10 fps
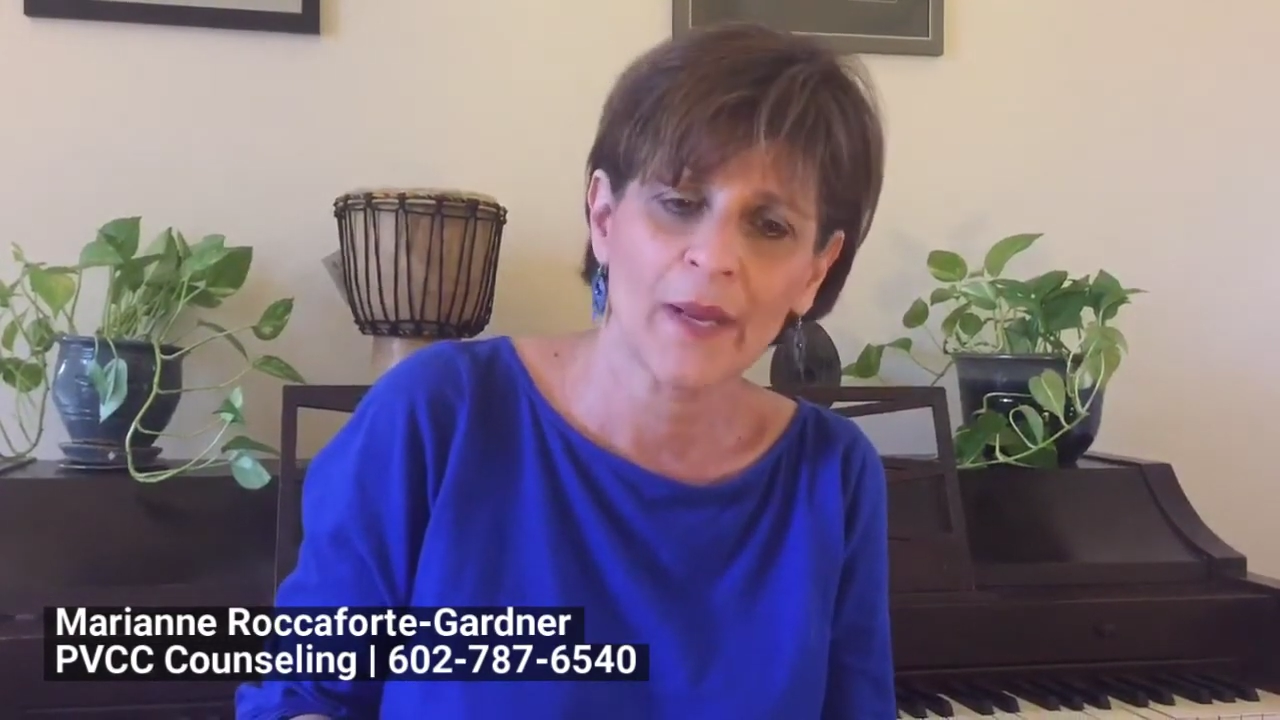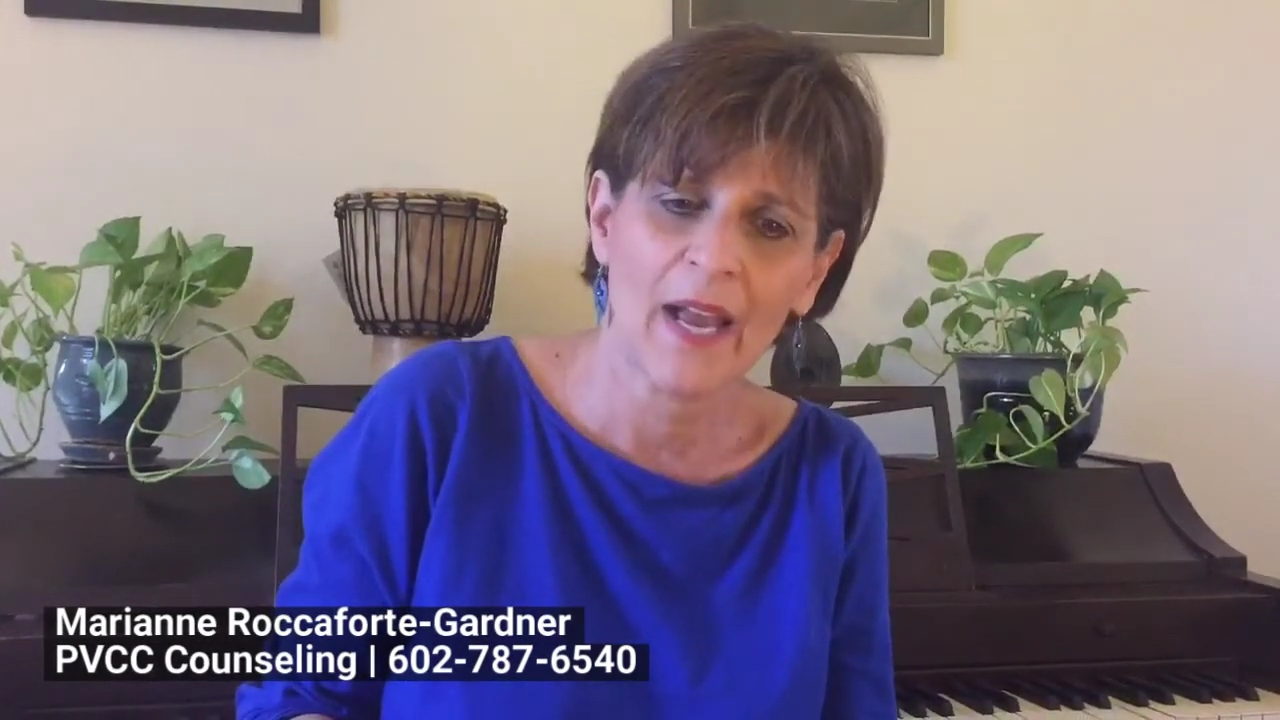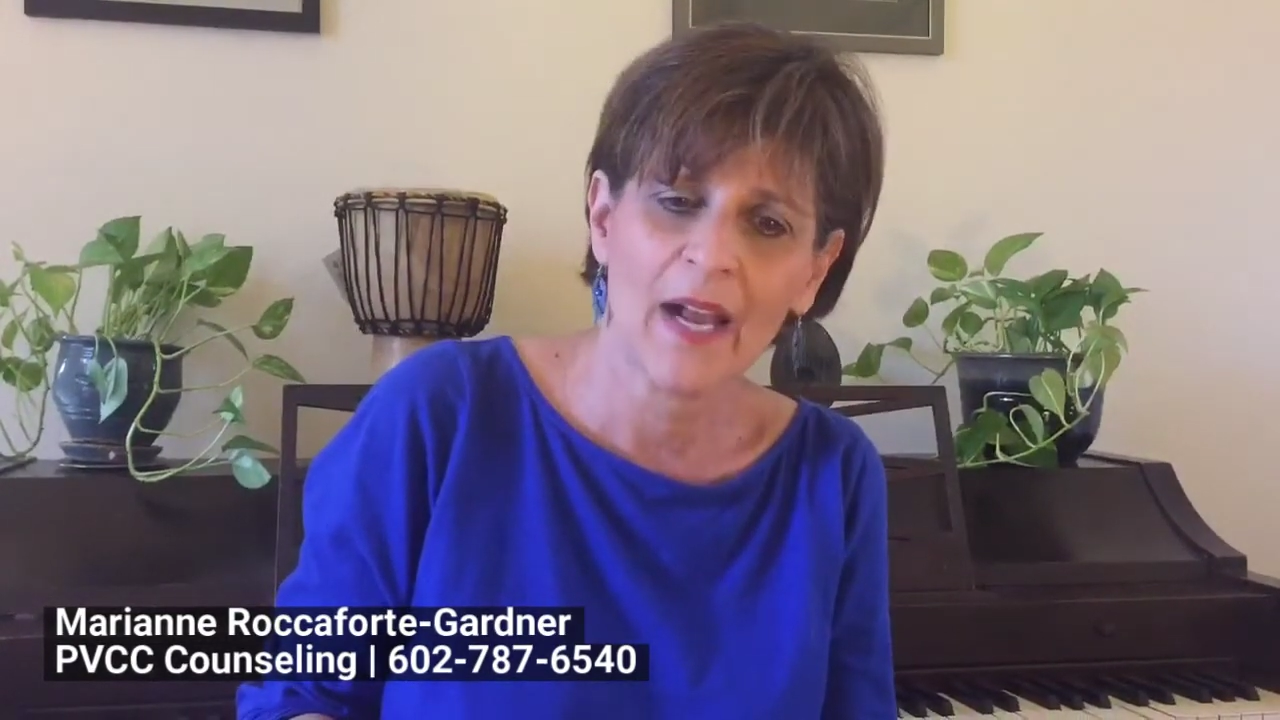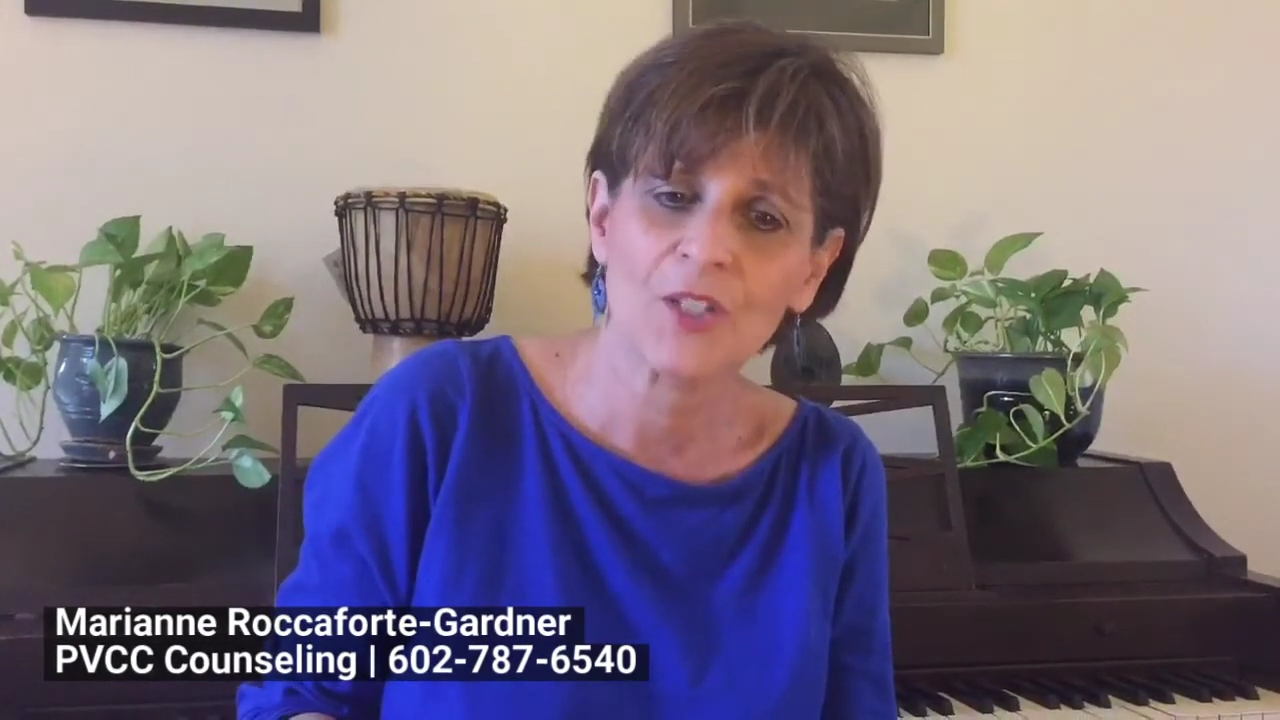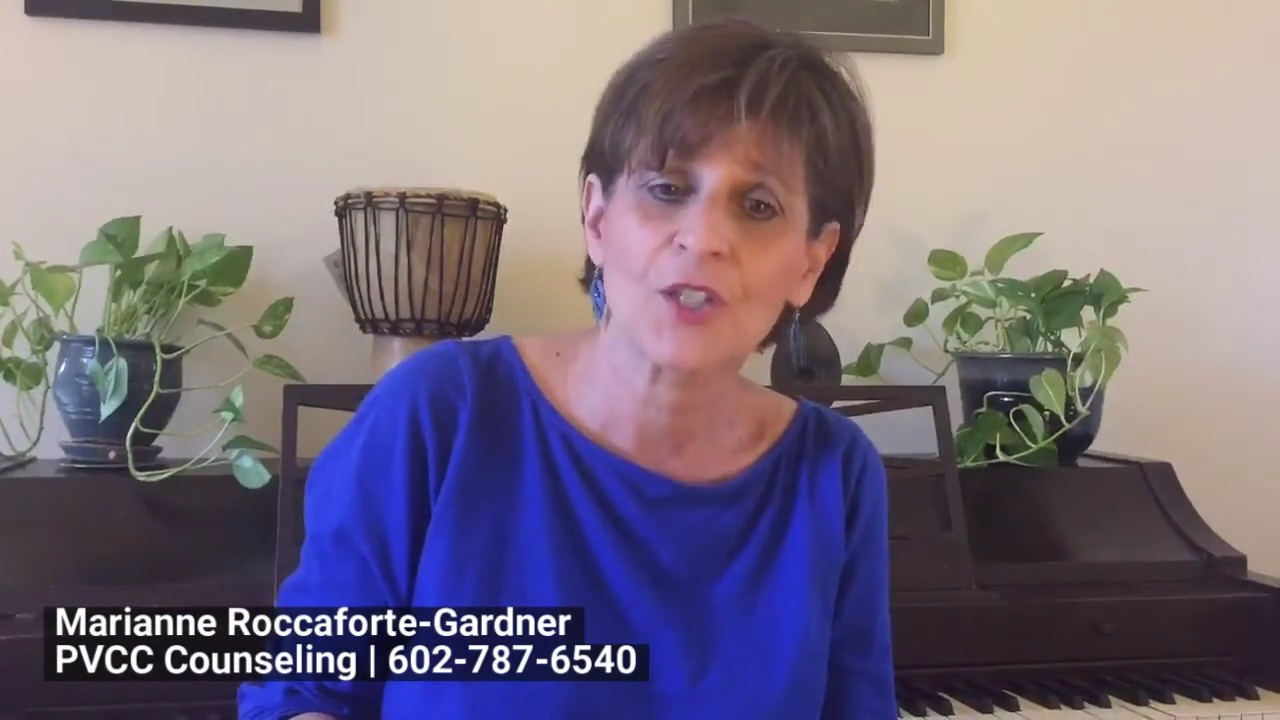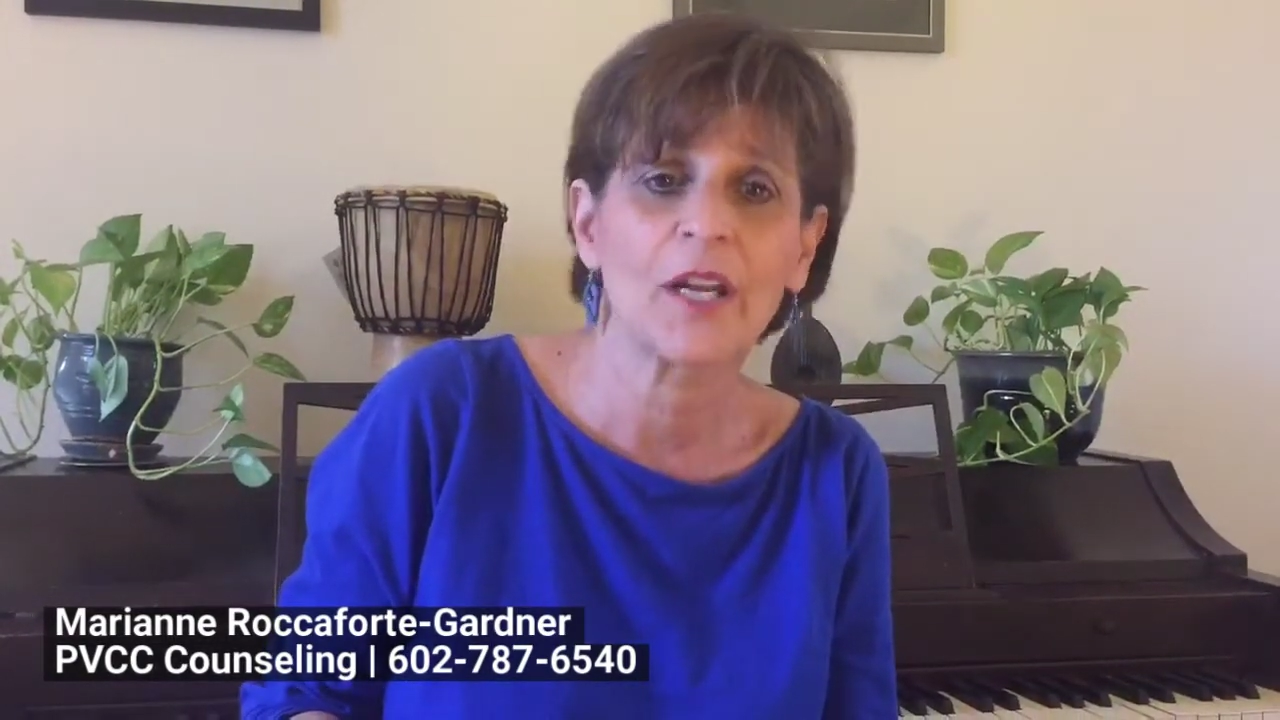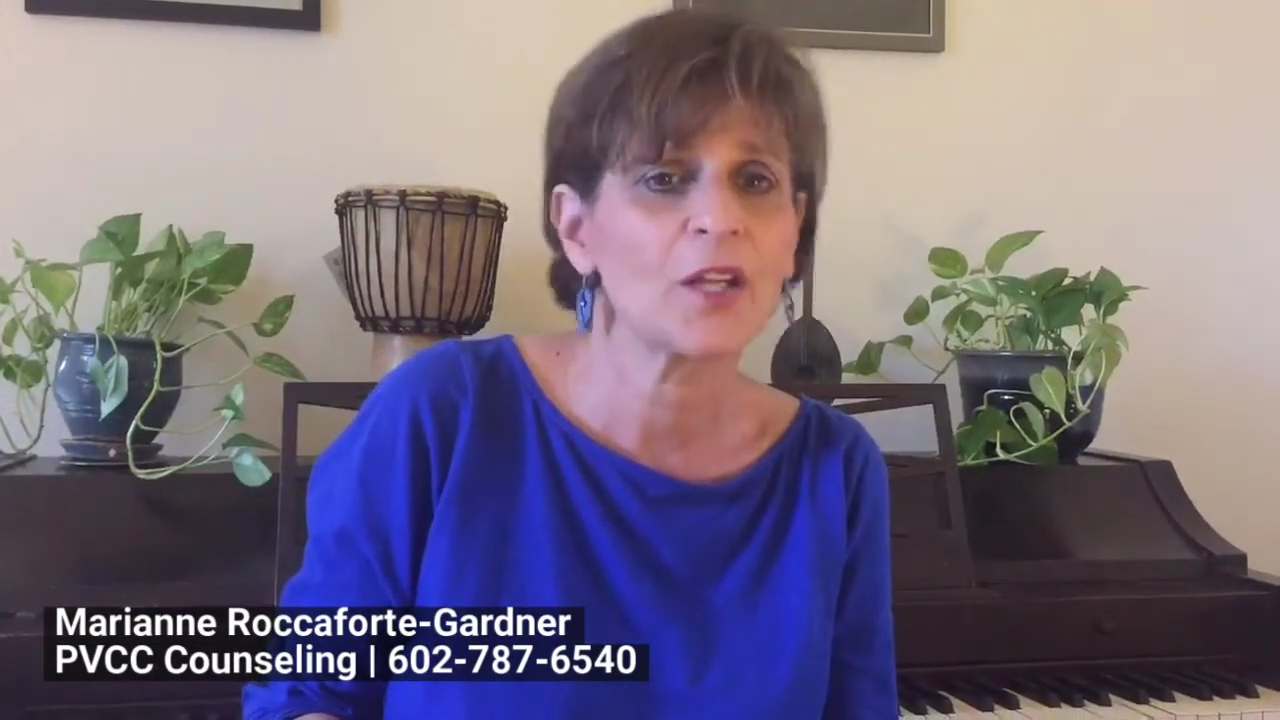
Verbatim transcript: reaction